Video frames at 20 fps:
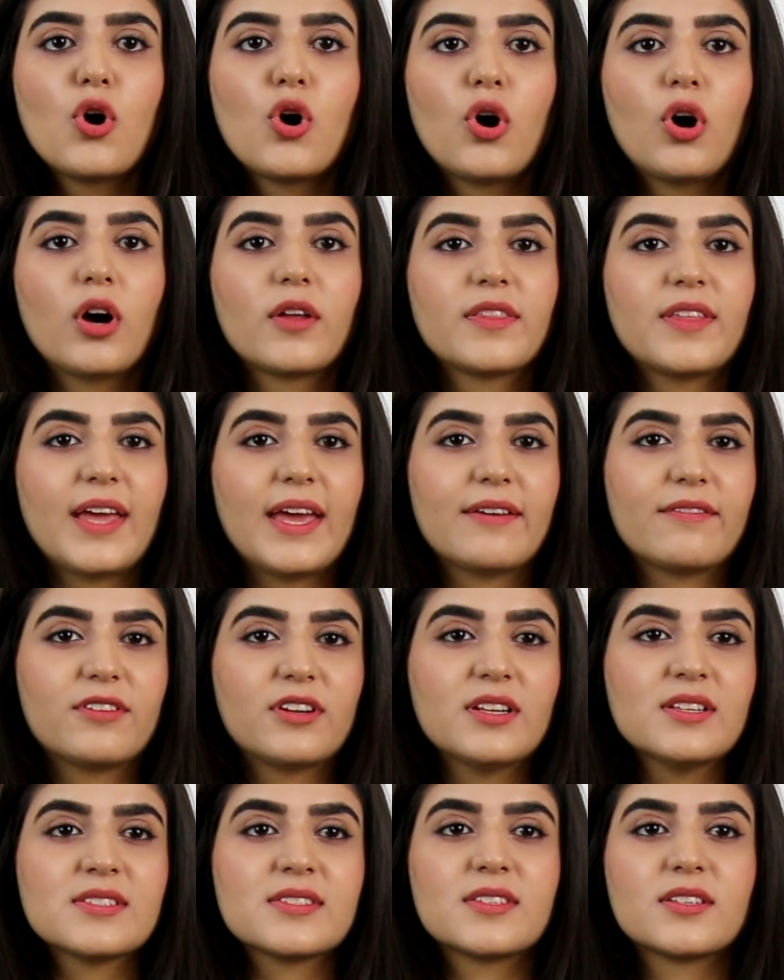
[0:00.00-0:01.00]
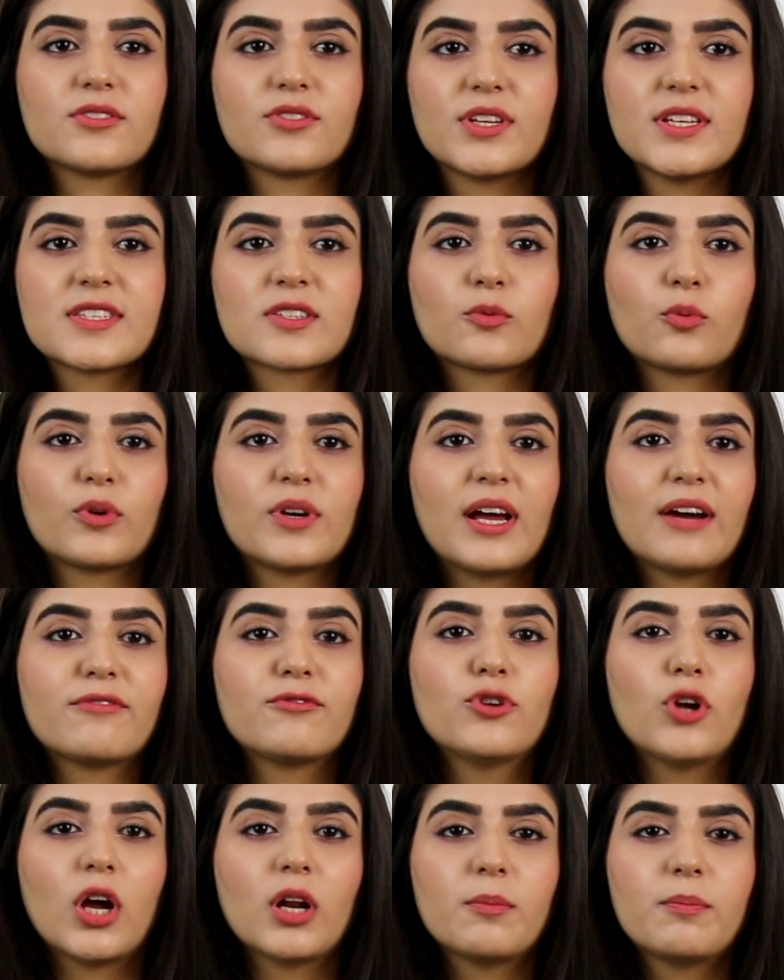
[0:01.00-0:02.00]
On the evidence, the risk would
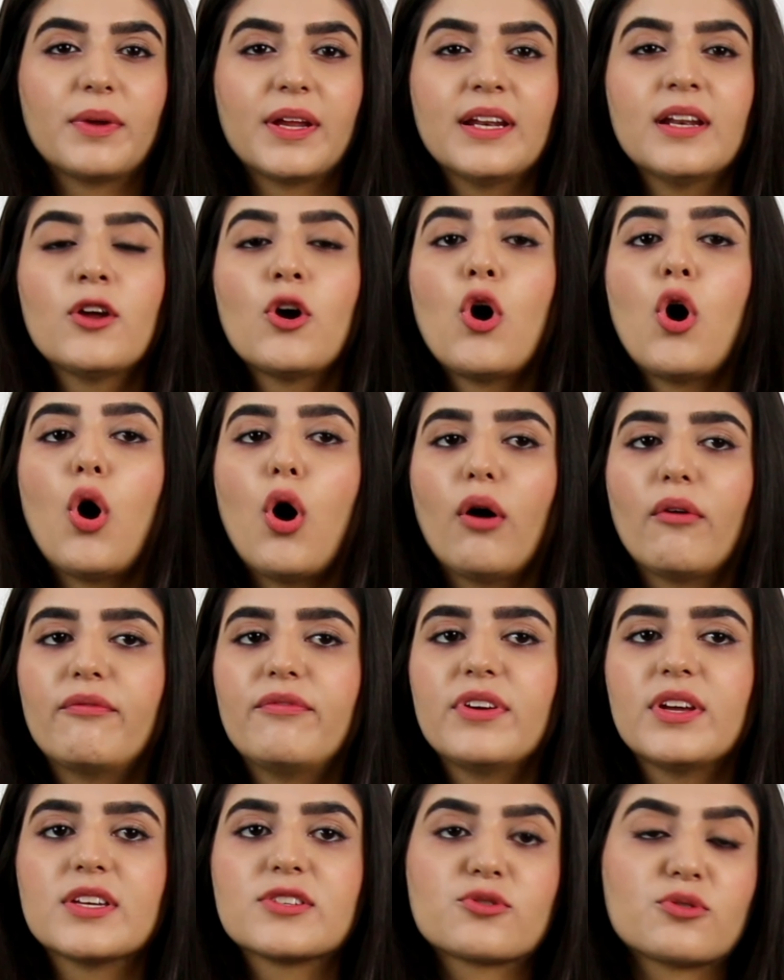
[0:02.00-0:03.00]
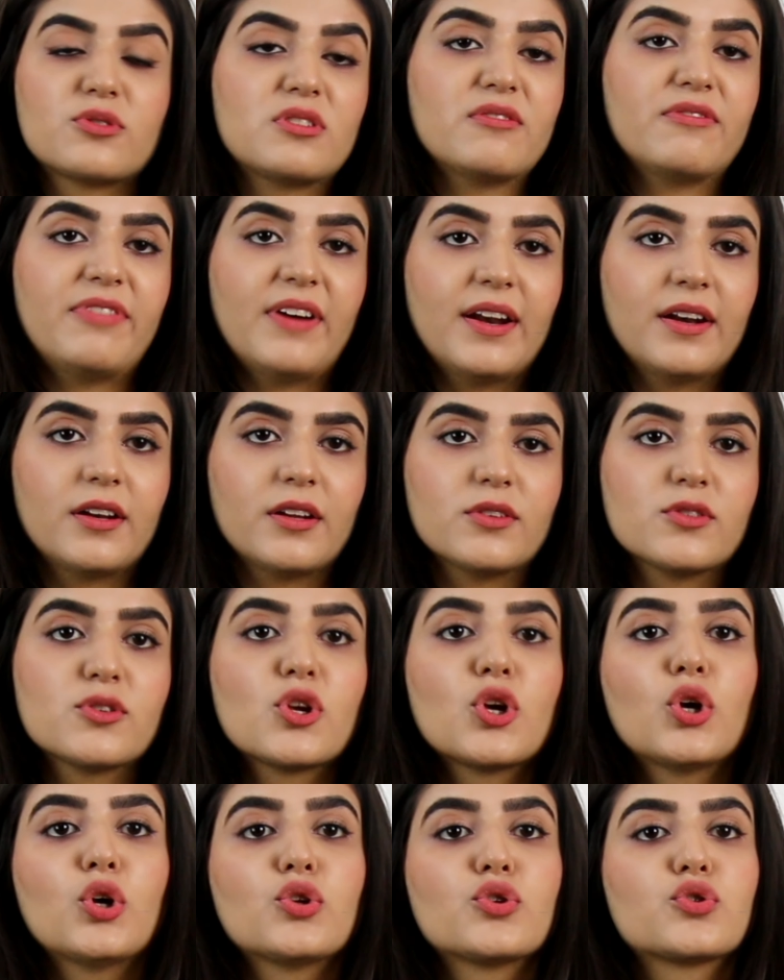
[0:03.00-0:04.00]
have not been obvious to the defendant,
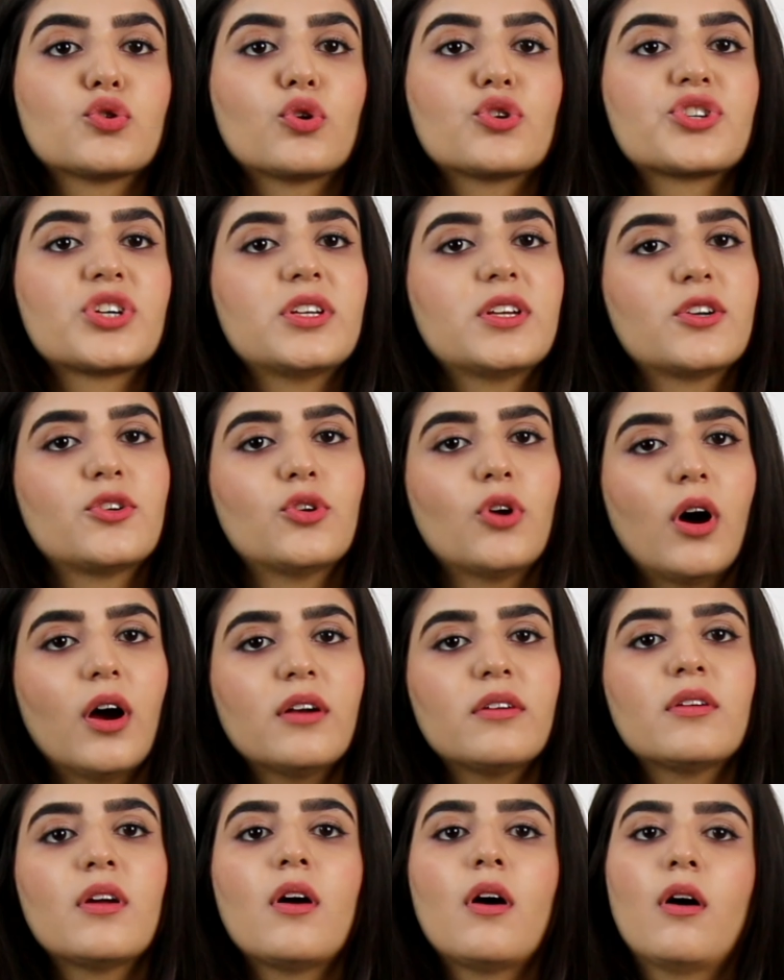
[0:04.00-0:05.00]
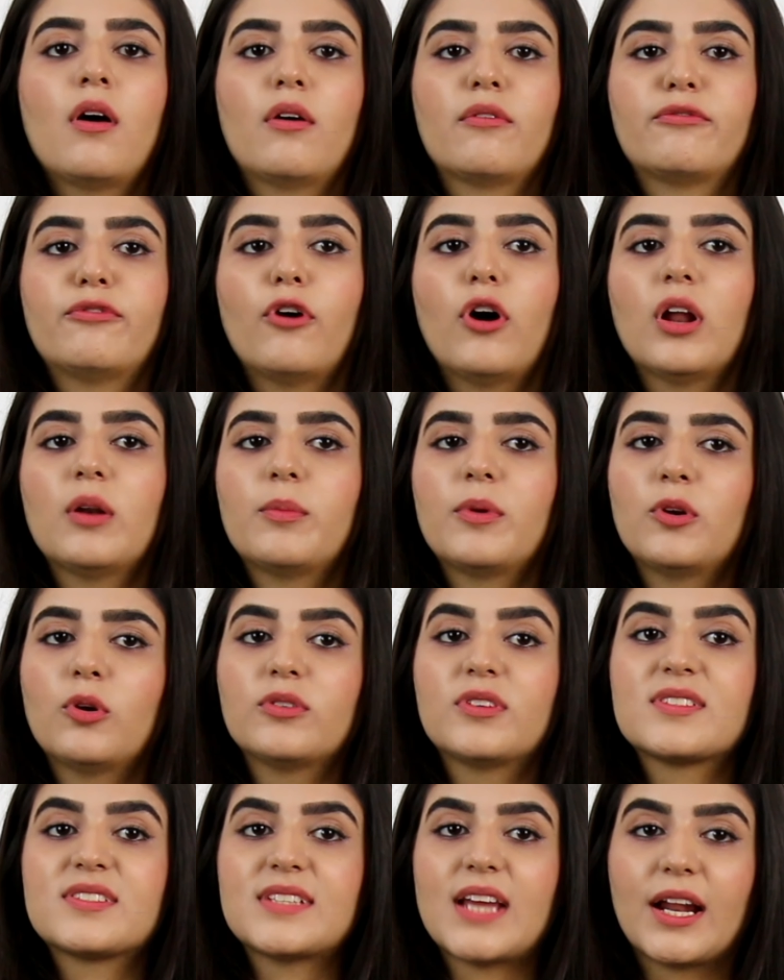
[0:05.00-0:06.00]
so she did not fall
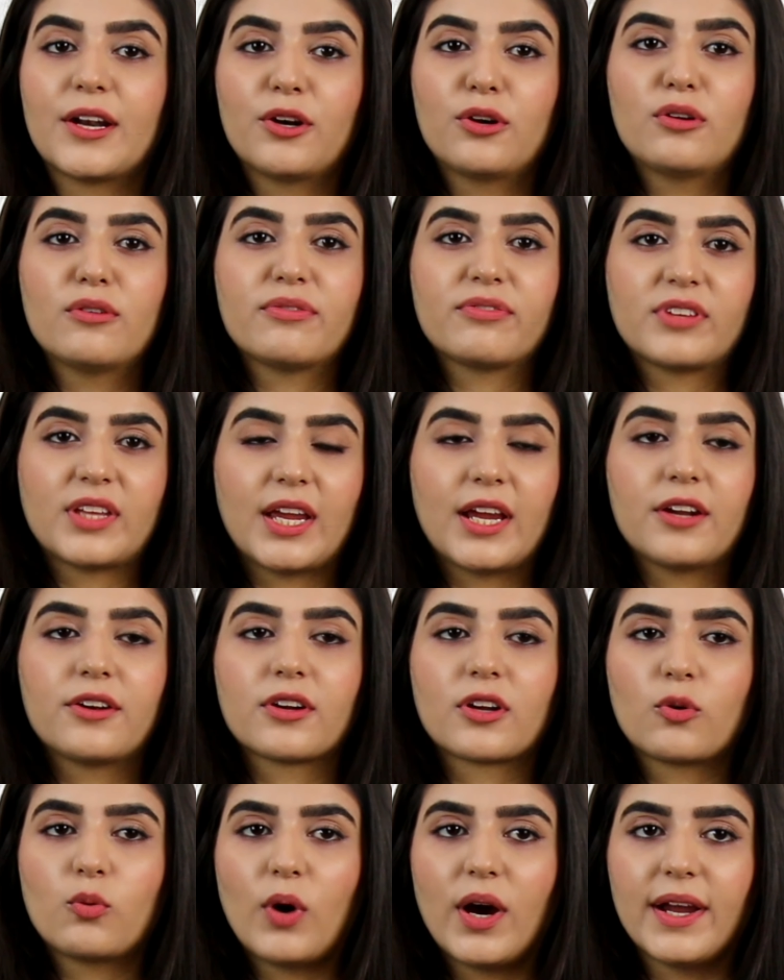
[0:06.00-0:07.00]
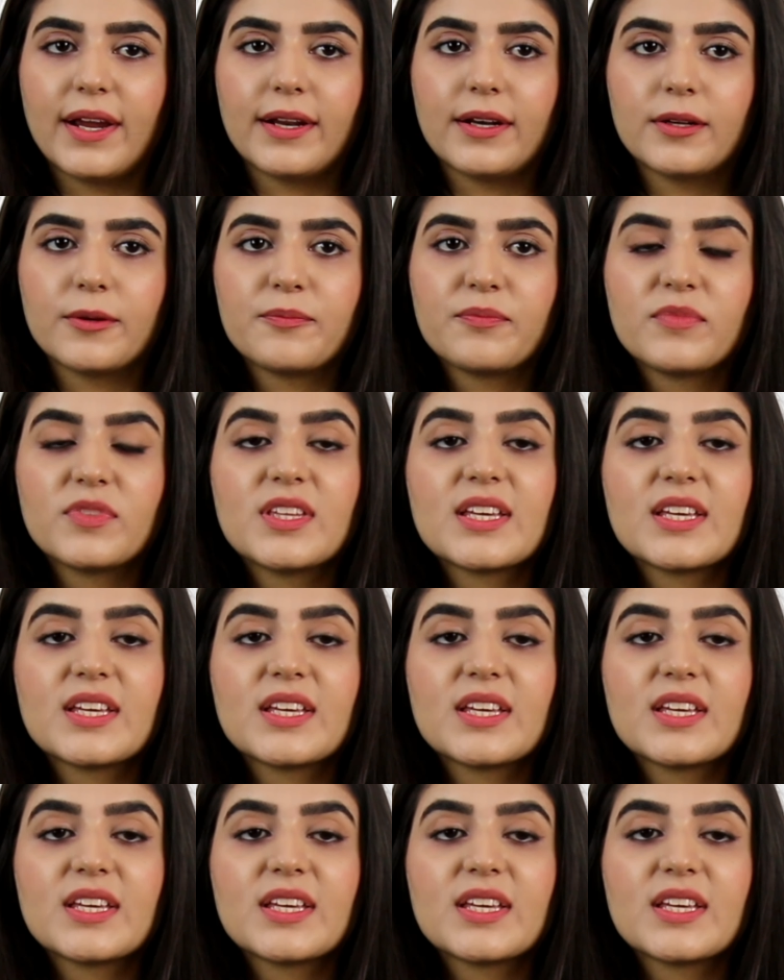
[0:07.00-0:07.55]
below the standard of care required.